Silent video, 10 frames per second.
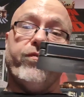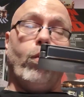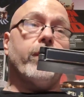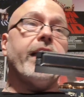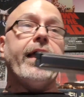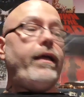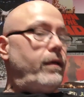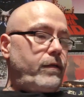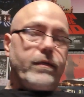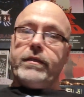on 4K.
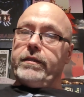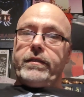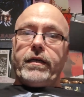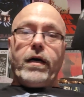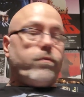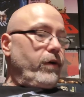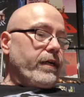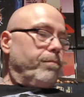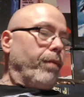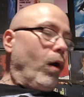
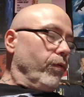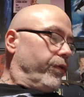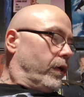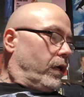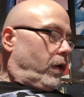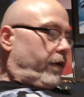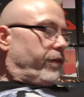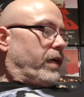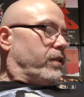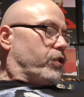Upgraded both. I
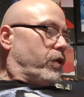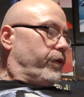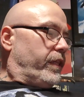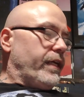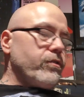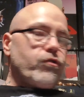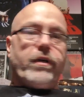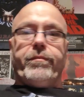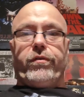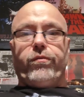forgot to show you the
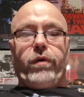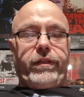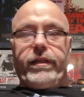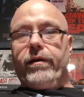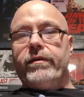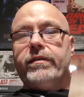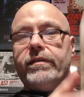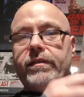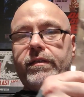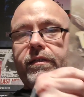Tremors one, though.
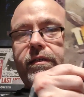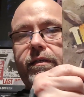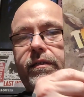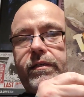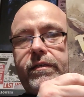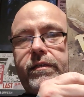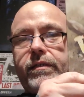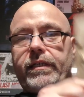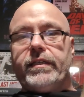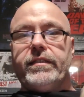
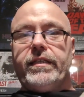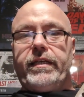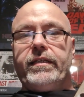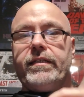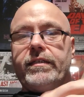Now, that's the